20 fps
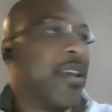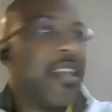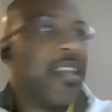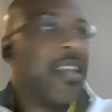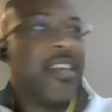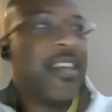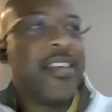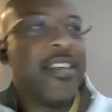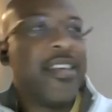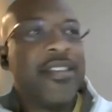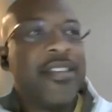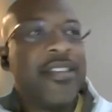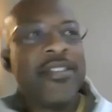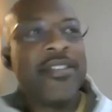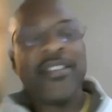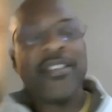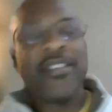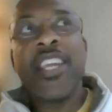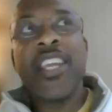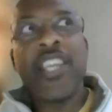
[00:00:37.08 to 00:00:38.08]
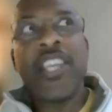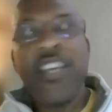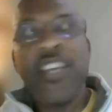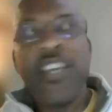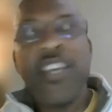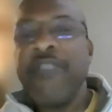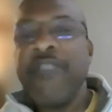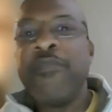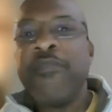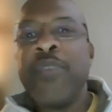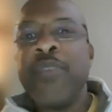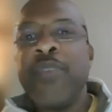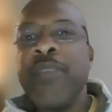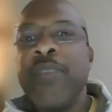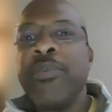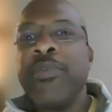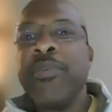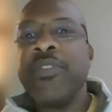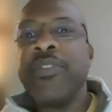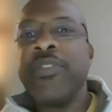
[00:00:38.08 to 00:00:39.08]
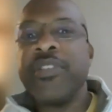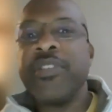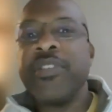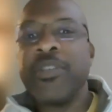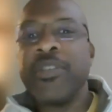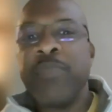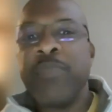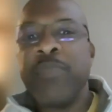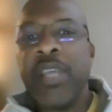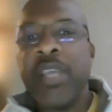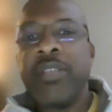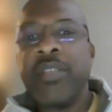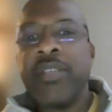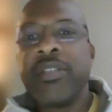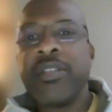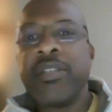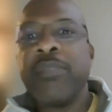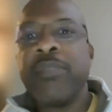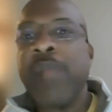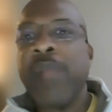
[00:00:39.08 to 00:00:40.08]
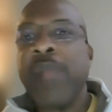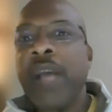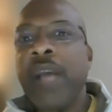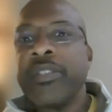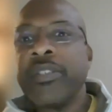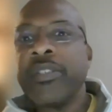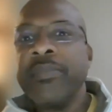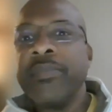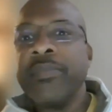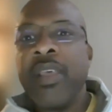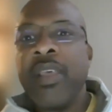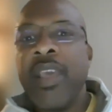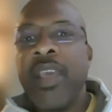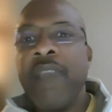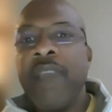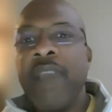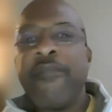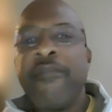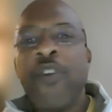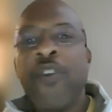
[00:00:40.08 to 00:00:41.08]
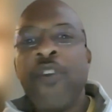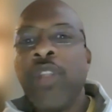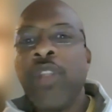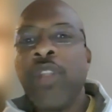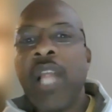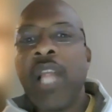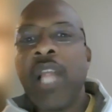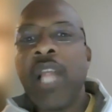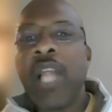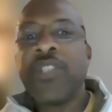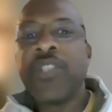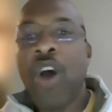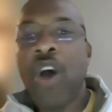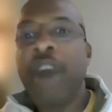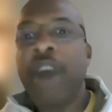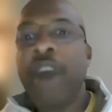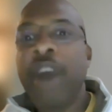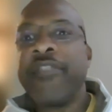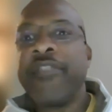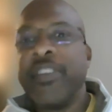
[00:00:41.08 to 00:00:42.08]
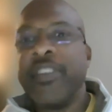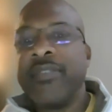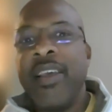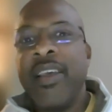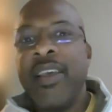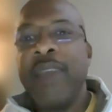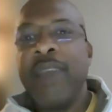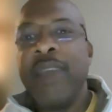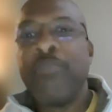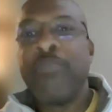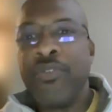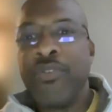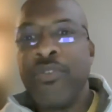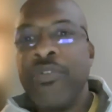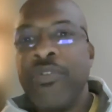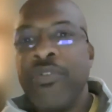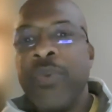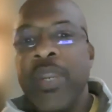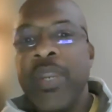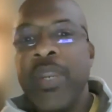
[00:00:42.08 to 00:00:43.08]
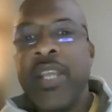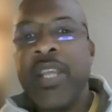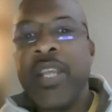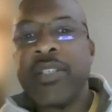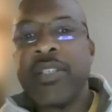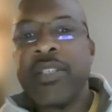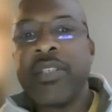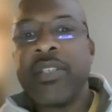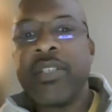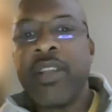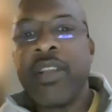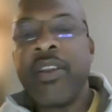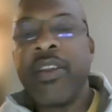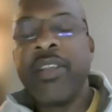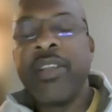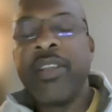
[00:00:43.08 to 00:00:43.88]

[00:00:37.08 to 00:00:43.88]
is give people the space to blossom, fertilize often, prune when necessary.